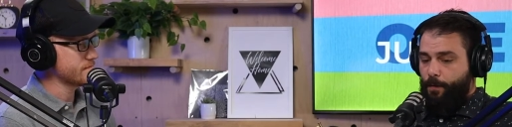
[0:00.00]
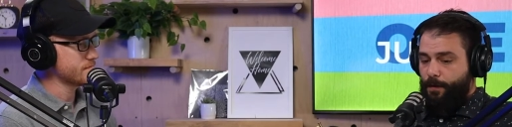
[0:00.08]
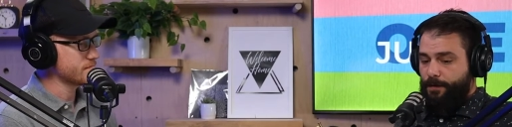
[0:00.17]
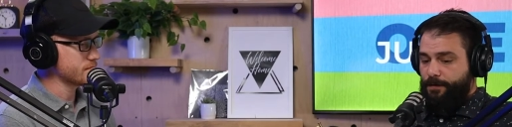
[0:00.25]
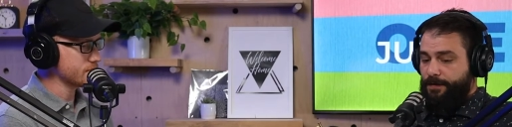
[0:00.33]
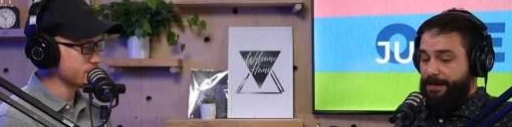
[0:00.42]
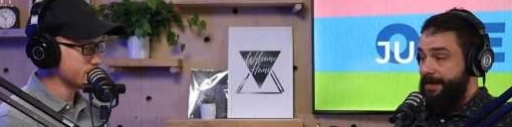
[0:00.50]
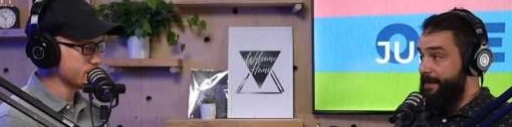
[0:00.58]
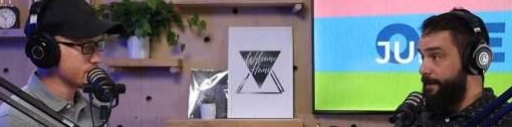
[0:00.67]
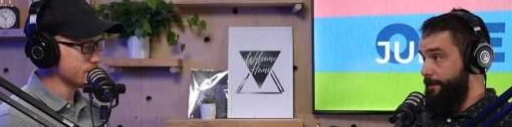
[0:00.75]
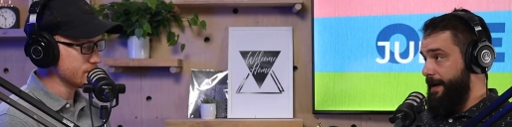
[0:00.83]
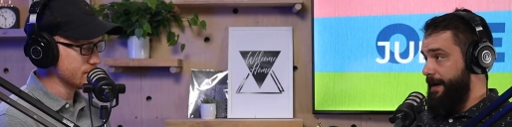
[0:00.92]
Speaker 1: words
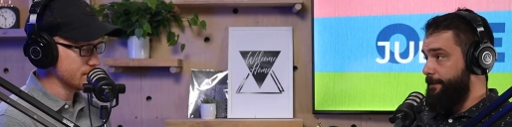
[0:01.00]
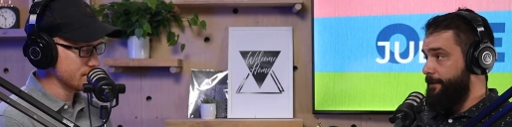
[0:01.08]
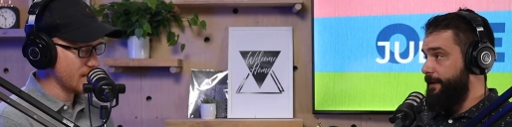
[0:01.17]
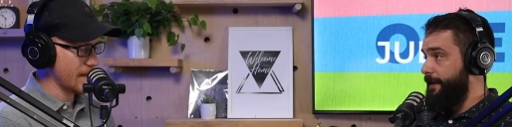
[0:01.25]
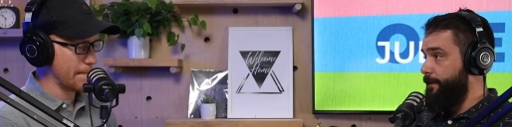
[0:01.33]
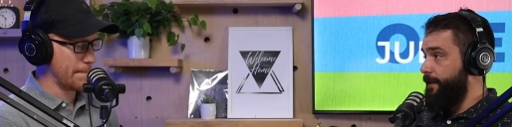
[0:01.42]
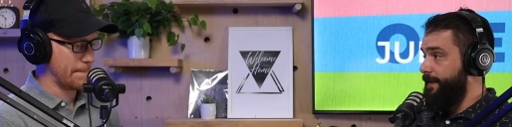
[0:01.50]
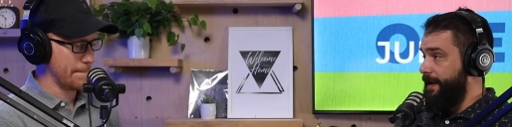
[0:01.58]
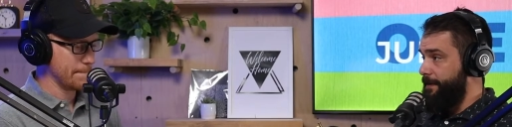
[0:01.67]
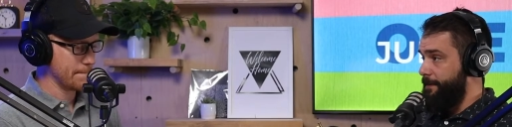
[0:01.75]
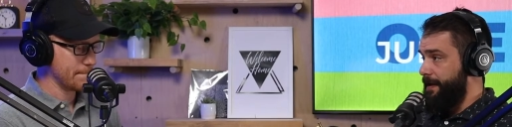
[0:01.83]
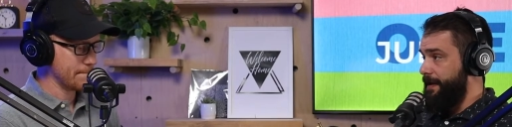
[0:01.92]
in the Bible and what mm-hmm.
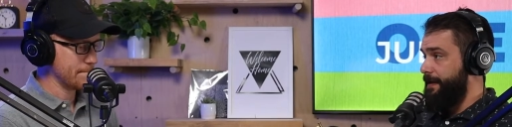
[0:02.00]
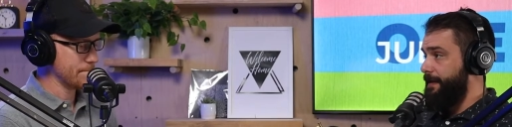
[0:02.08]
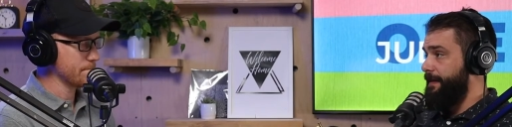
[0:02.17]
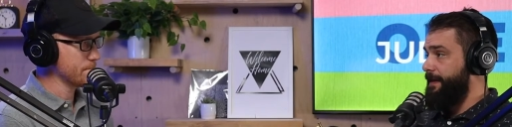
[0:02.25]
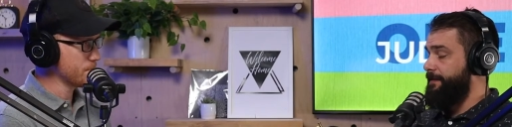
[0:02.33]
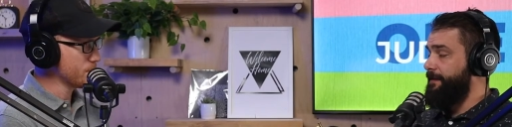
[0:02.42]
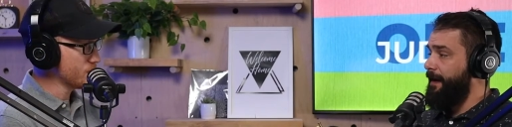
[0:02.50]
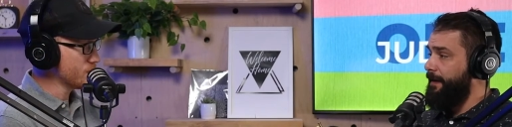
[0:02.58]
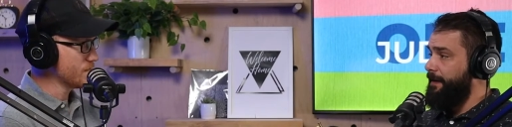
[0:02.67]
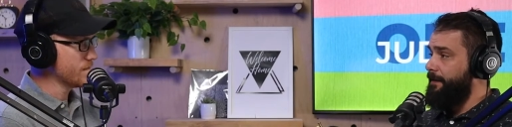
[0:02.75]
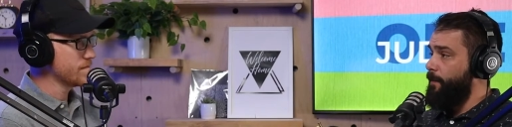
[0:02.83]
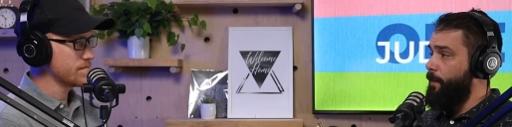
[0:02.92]
they mean, they
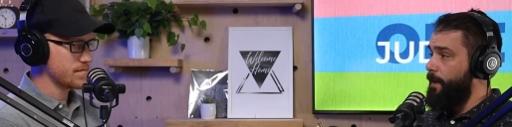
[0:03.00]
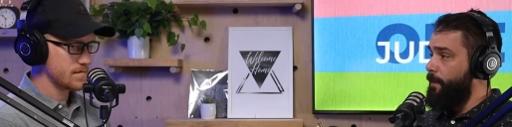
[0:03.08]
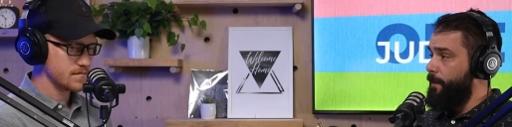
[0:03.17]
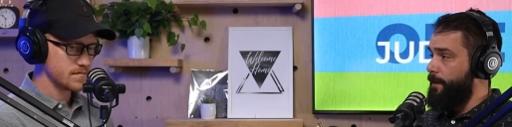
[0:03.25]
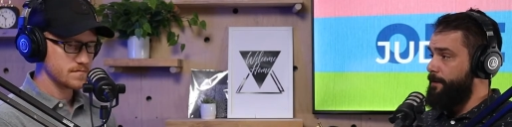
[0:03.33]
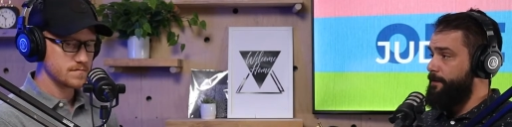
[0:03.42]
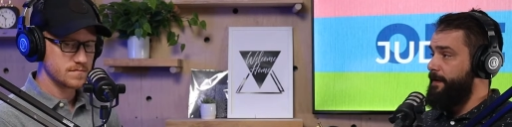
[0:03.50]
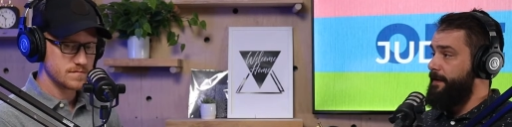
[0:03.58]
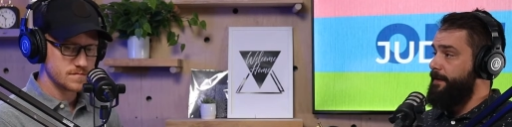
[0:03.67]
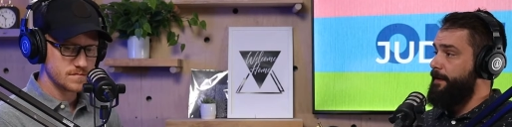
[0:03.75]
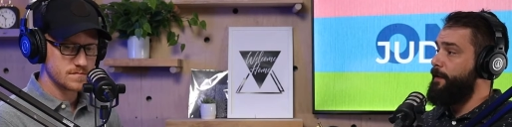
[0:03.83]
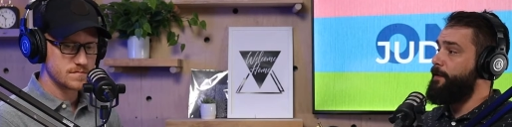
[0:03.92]
study what words
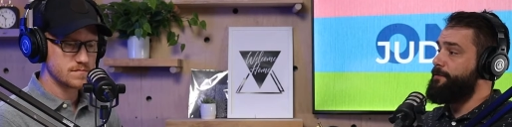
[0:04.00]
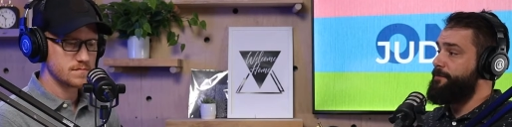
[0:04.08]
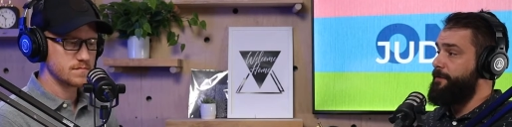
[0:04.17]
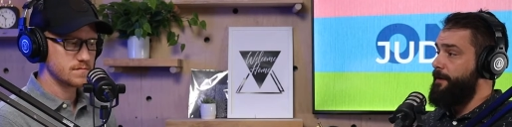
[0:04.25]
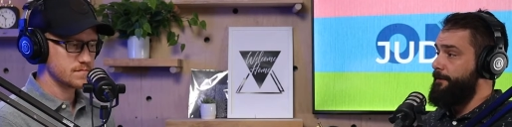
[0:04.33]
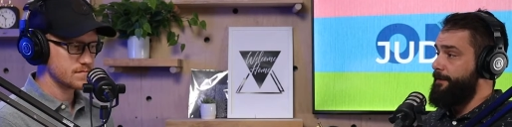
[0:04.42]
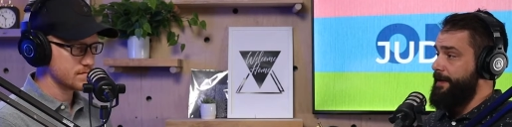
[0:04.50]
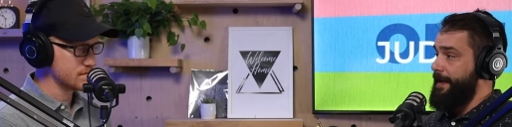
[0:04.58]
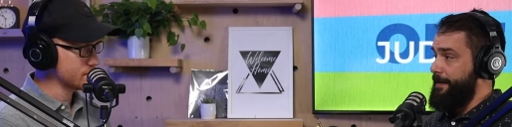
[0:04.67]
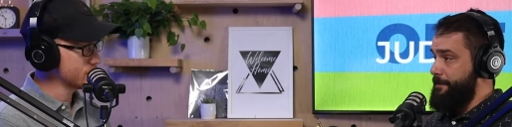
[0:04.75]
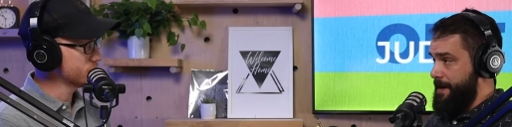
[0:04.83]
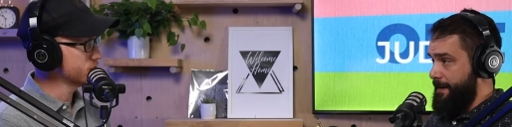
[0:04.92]
in the culture of the
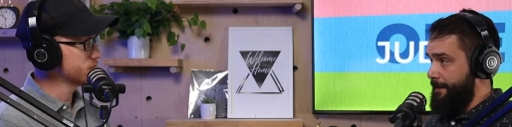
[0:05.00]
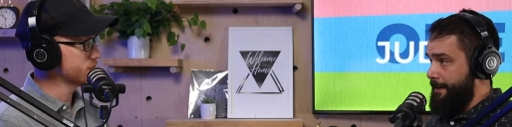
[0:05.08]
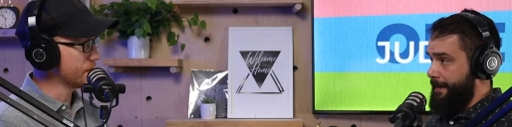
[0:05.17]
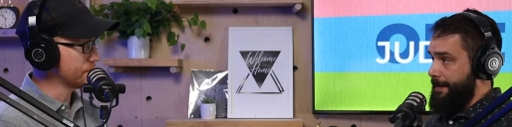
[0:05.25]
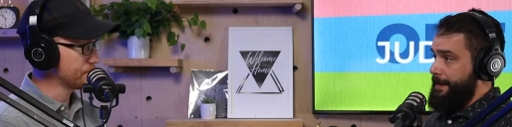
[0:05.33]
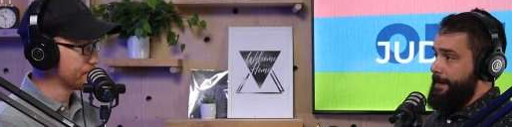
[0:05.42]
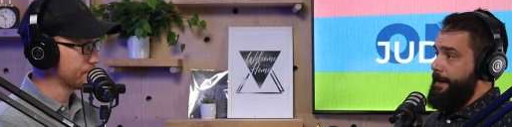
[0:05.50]
day meant. Yep.